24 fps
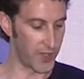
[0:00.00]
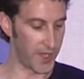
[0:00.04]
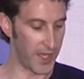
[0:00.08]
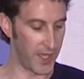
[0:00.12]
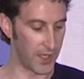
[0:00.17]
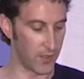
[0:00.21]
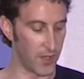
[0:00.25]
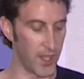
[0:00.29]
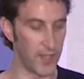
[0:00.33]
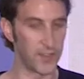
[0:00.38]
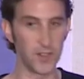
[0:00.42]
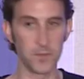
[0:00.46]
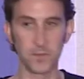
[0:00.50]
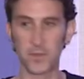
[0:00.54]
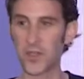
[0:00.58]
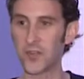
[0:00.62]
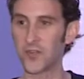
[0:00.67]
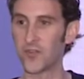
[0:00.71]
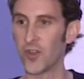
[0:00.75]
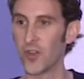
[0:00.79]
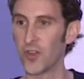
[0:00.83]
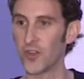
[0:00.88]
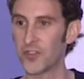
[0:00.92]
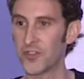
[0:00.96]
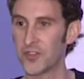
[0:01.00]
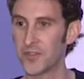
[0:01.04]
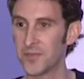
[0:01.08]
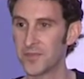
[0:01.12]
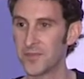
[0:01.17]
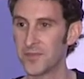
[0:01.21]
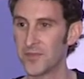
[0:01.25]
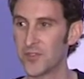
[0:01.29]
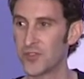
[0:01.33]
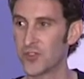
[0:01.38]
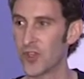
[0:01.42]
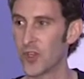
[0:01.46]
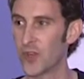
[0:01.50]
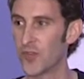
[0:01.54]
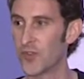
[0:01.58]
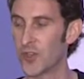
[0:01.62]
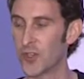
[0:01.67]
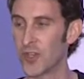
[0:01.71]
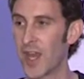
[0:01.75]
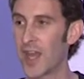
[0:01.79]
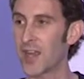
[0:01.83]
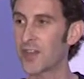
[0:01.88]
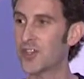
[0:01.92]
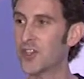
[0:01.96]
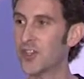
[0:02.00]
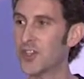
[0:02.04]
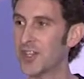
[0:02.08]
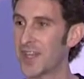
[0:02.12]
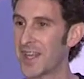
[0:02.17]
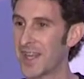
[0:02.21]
analyzing pitfalls. So if you're not good at